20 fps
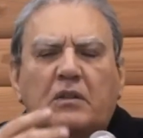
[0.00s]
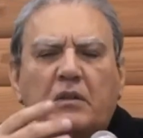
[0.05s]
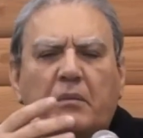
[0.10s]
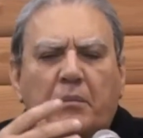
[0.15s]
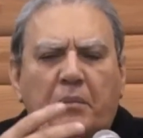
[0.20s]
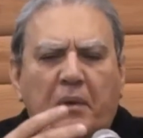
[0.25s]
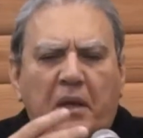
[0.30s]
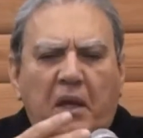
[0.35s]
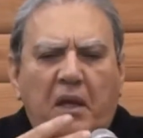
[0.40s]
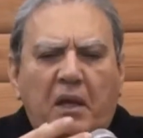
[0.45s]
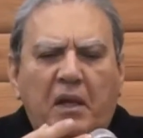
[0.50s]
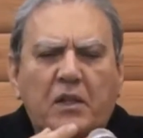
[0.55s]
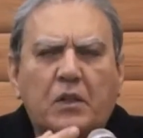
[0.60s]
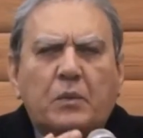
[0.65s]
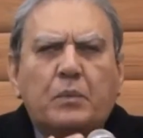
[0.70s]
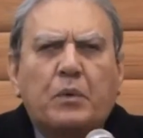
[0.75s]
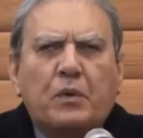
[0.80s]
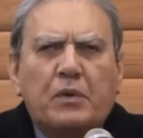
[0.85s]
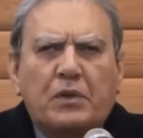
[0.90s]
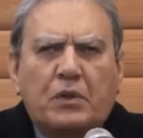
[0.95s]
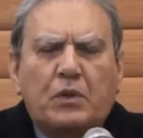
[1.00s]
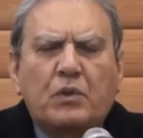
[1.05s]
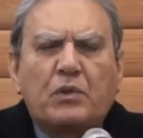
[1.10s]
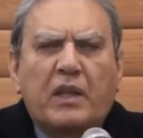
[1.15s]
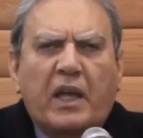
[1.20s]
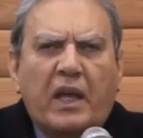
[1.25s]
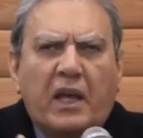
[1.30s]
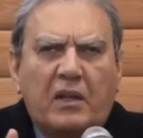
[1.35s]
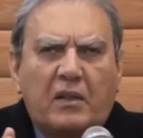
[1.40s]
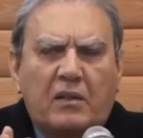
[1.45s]
You will not
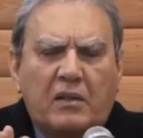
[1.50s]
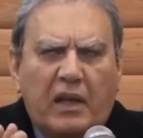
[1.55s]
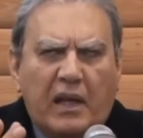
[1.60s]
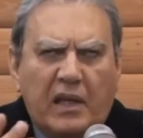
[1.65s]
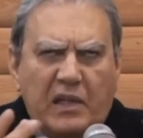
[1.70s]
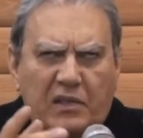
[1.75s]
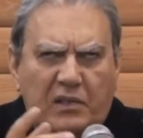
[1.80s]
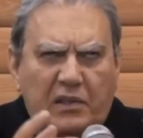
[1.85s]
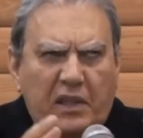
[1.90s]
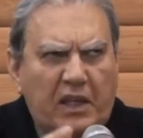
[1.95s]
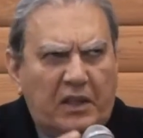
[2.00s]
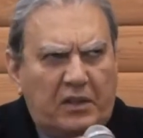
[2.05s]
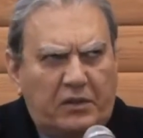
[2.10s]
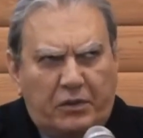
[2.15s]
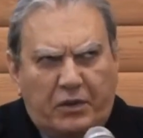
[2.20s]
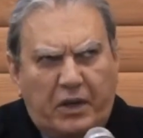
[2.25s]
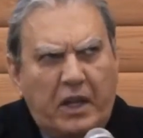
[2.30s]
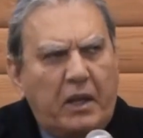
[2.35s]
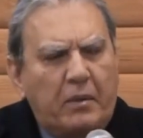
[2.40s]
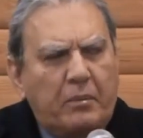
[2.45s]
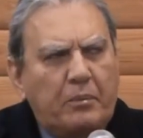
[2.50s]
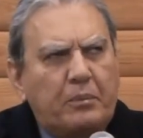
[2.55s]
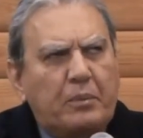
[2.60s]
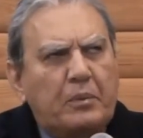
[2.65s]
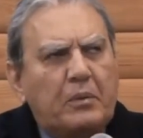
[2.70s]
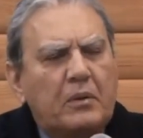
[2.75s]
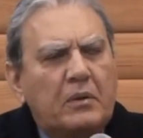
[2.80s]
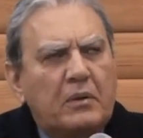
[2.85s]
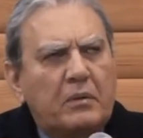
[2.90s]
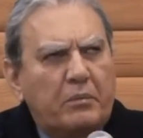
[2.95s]
be exposed to that as
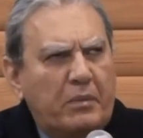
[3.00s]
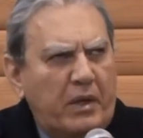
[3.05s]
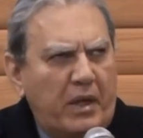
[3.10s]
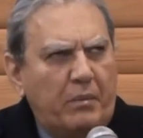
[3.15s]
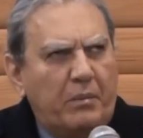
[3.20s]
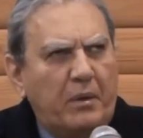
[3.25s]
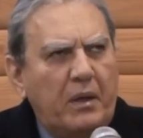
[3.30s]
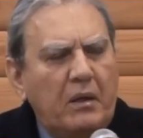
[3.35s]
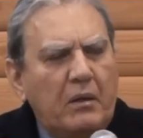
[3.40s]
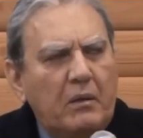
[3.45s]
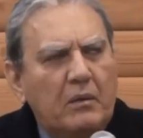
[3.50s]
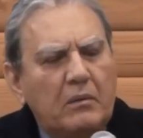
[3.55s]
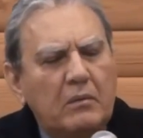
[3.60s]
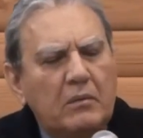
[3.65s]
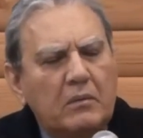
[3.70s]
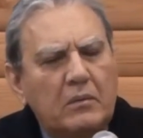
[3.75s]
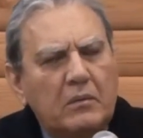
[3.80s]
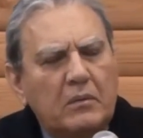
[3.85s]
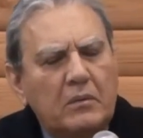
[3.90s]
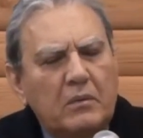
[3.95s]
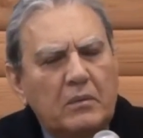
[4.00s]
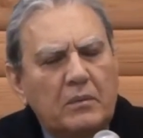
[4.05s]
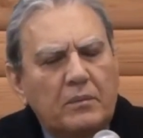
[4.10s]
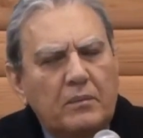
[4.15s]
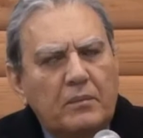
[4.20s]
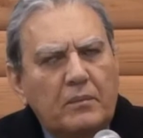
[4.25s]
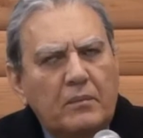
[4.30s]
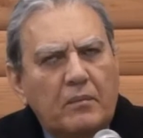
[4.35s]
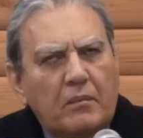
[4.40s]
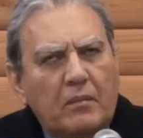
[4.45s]
day trade,
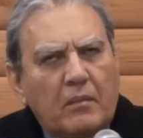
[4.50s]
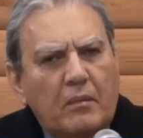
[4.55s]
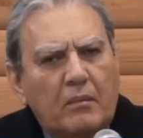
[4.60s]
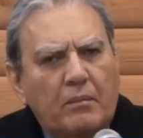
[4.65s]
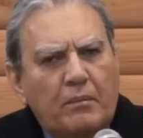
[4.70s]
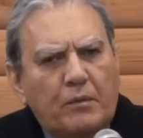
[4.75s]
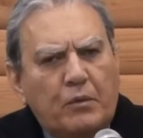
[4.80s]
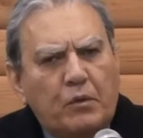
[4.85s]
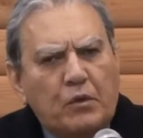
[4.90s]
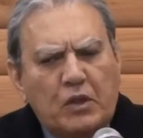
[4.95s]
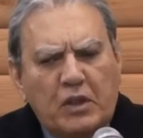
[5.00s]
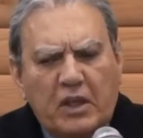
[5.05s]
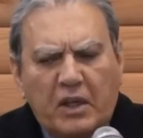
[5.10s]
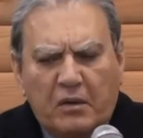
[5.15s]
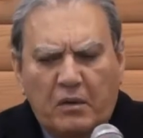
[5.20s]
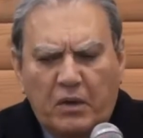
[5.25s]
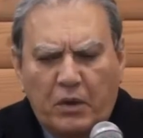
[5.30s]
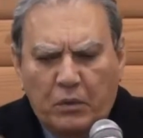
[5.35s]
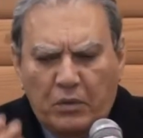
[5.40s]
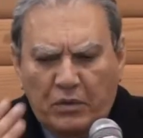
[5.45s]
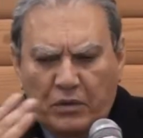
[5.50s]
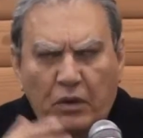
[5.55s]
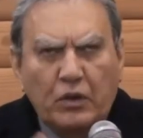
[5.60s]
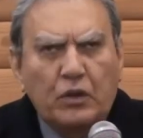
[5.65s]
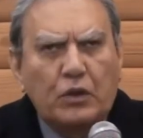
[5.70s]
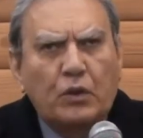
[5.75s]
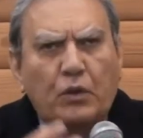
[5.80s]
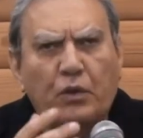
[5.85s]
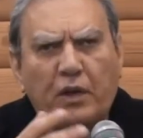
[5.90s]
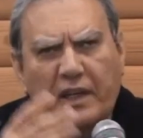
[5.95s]
maybe,
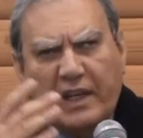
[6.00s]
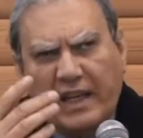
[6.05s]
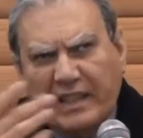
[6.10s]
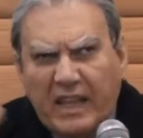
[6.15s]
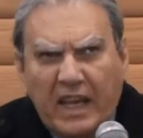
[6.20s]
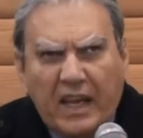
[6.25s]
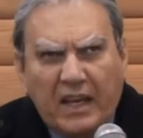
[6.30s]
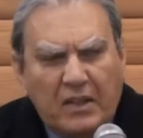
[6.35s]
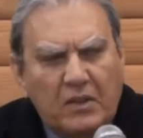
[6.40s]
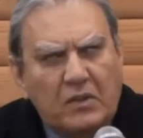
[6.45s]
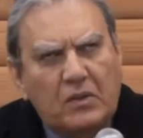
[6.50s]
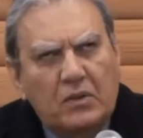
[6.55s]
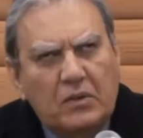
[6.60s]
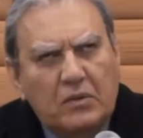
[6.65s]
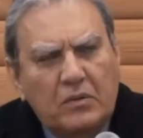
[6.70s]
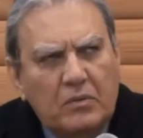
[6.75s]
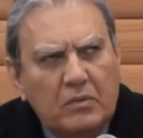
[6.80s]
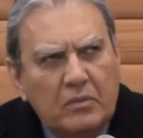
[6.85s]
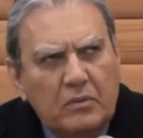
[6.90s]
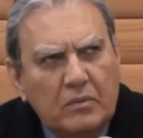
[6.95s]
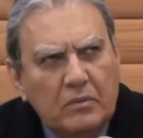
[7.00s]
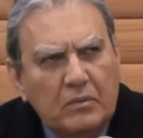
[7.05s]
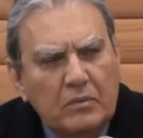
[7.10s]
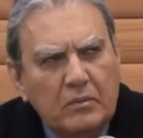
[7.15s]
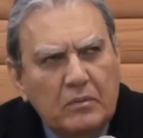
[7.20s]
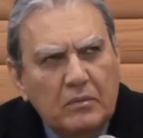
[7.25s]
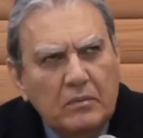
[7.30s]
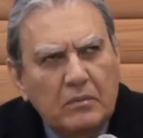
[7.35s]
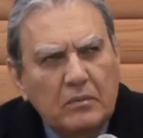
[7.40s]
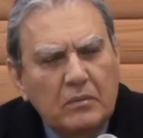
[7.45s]
because you will not go in a
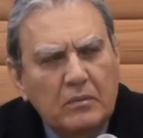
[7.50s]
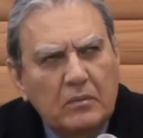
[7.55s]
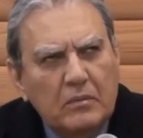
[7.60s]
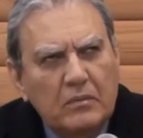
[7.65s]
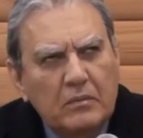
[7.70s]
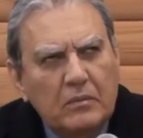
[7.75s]
date.